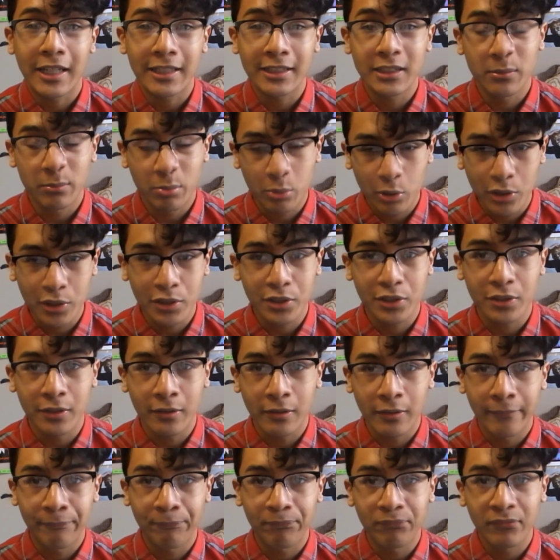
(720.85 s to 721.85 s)
I support
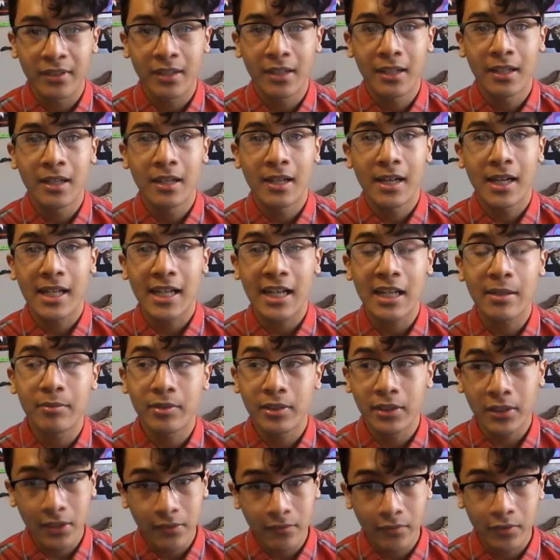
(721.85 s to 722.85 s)
you. I
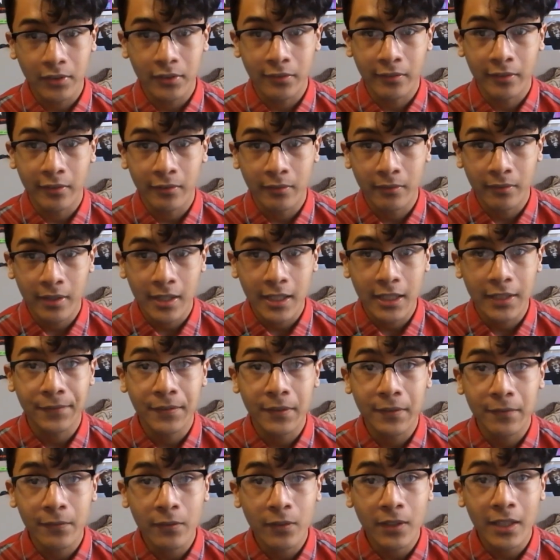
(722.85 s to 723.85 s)
believe in you. And if
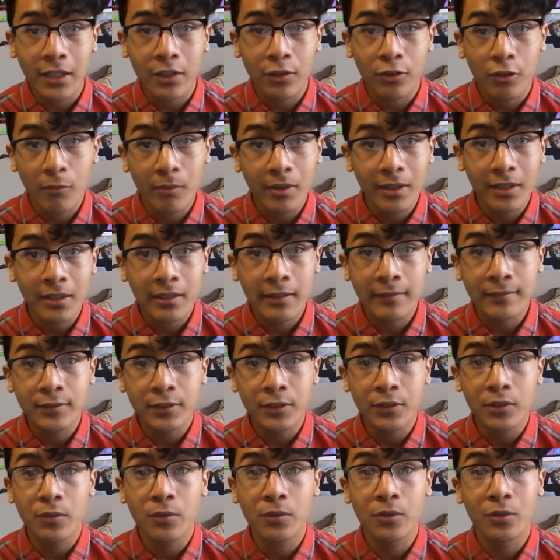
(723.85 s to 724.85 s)
you feel like no one
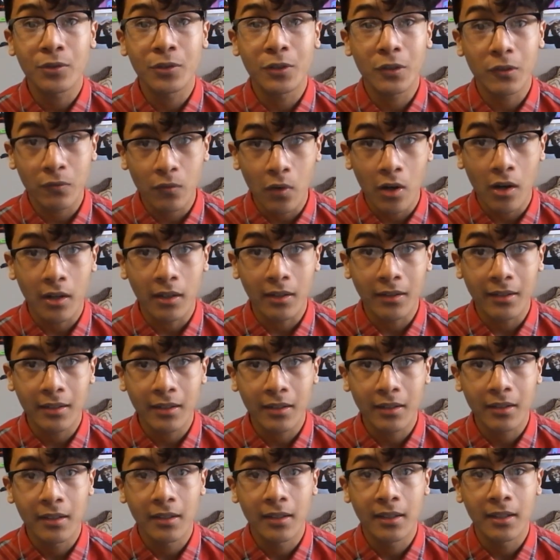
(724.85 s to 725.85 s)
loves you, you're wrong.
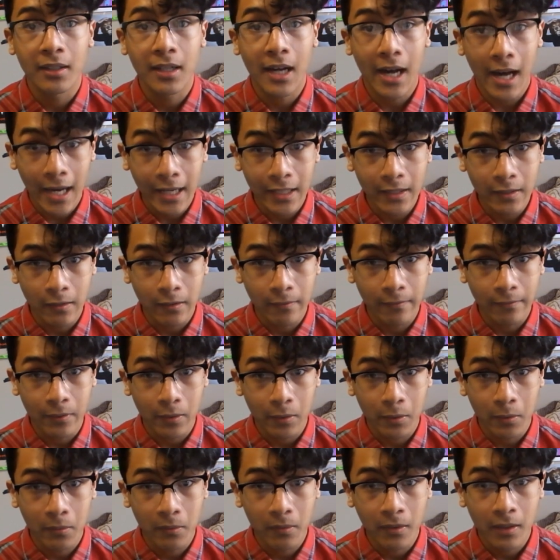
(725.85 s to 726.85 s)
I love
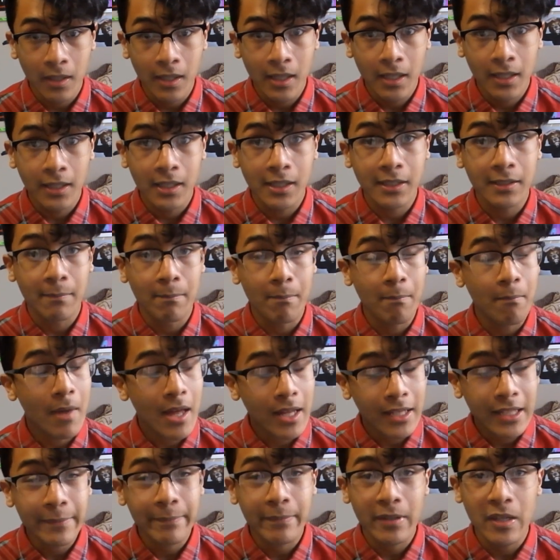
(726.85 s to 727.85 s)
you. There's
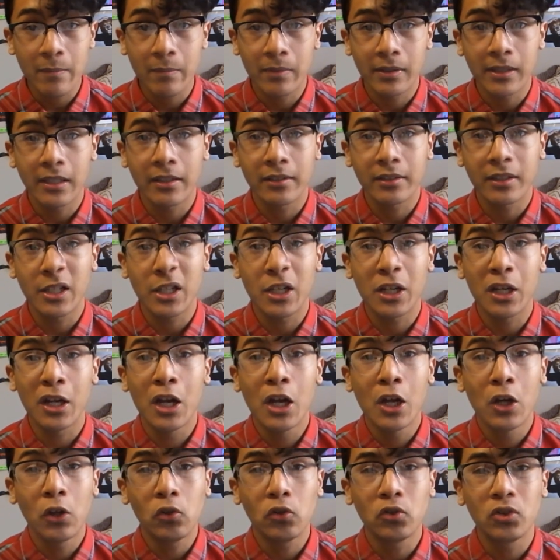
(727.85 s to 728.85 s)
many people out there
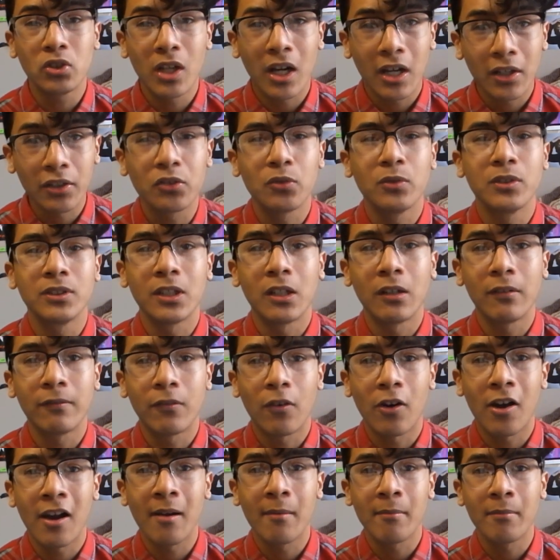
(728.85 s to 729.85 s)
who's gone through
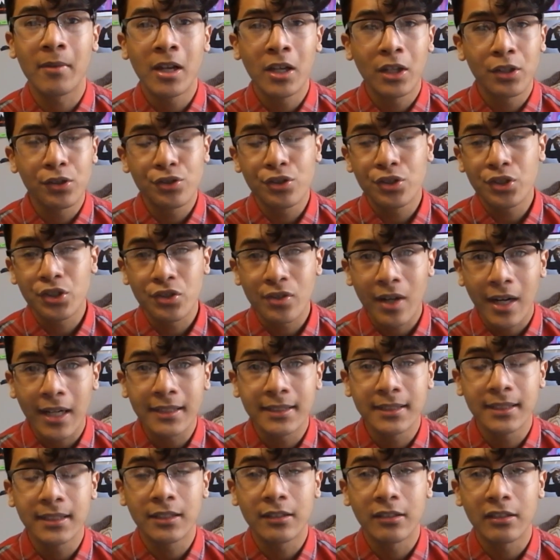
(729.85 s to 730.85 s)
self-harm, who's
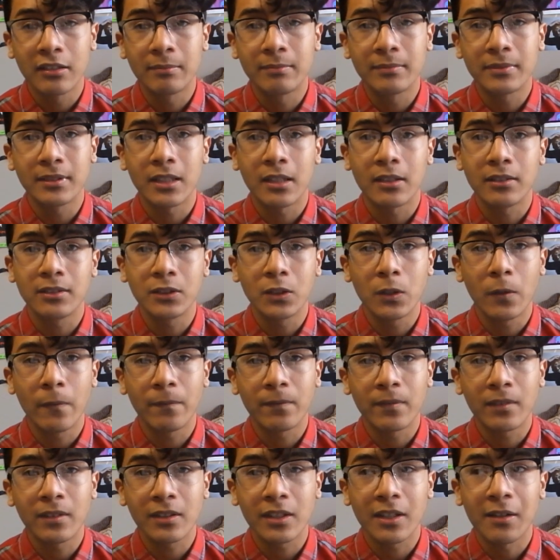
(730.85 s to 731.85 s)
tried to kill themselves, who've
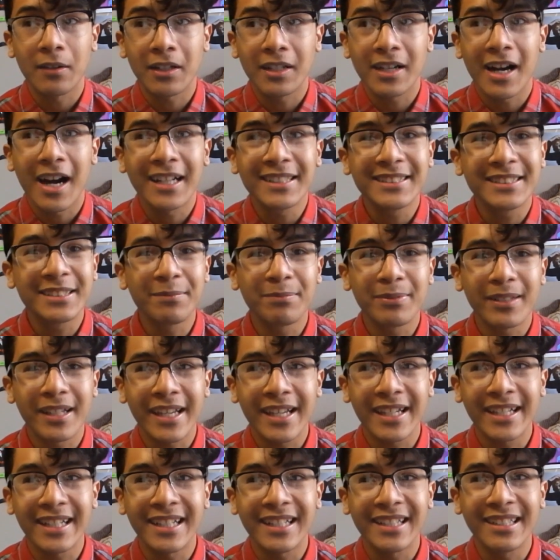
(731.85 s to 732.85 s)

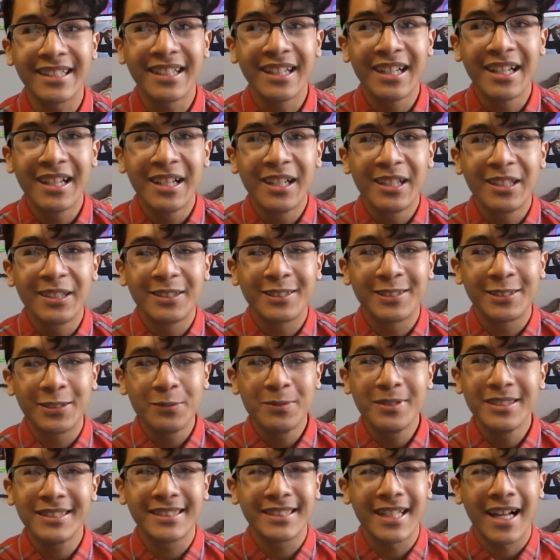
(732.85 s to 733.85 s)
contemplating
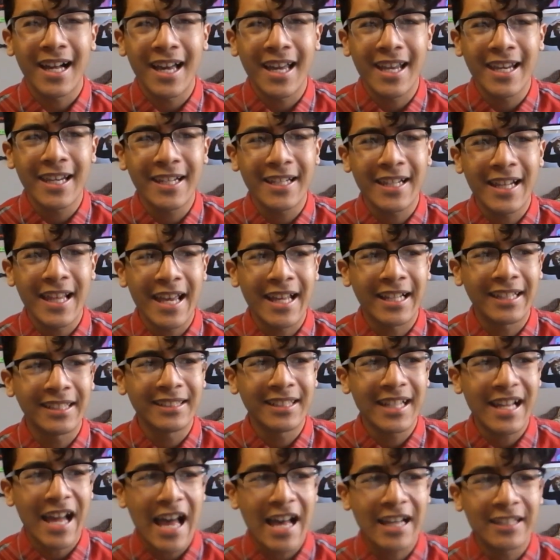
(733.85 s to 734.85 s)
suicide
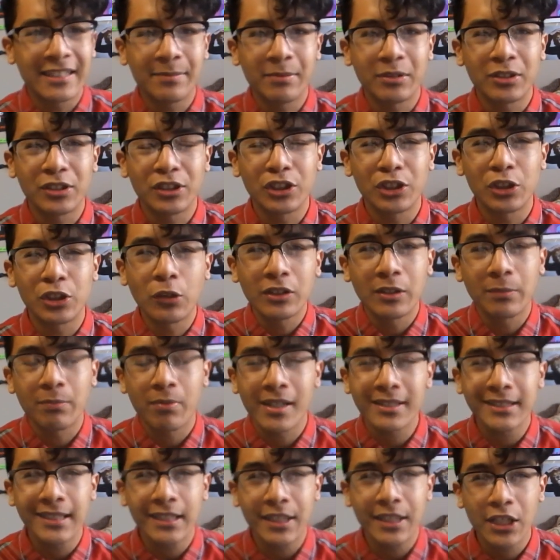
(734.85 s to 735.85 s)
and has been so
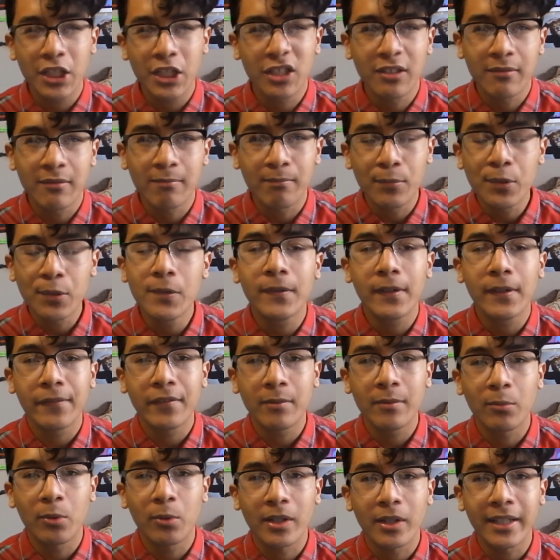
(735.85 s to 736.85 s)
depressed that they couldn't move
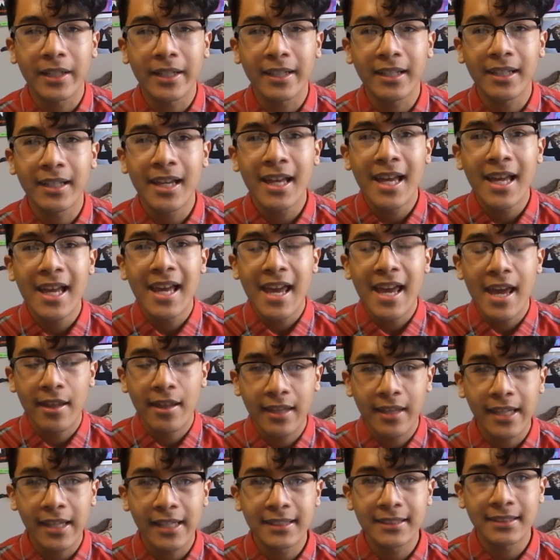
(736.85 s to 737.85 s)
every morning,
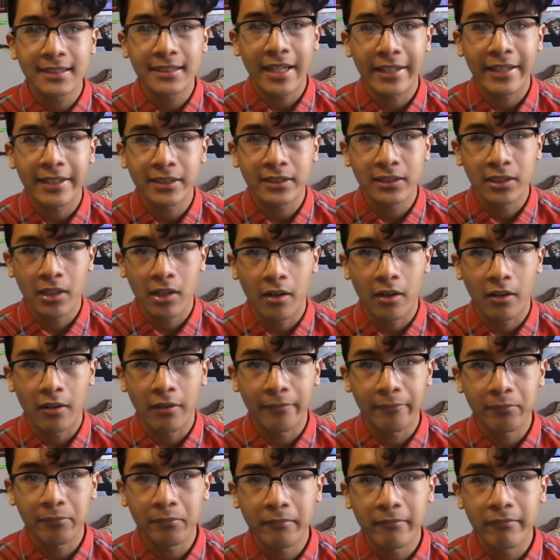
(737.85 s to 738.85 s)
and they stand
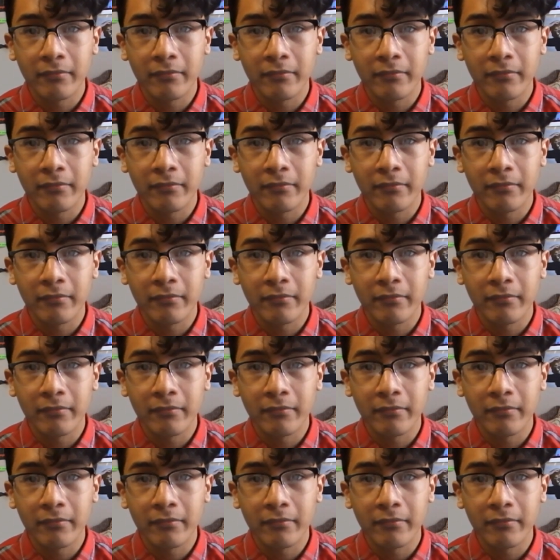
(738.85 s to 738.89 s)
tall.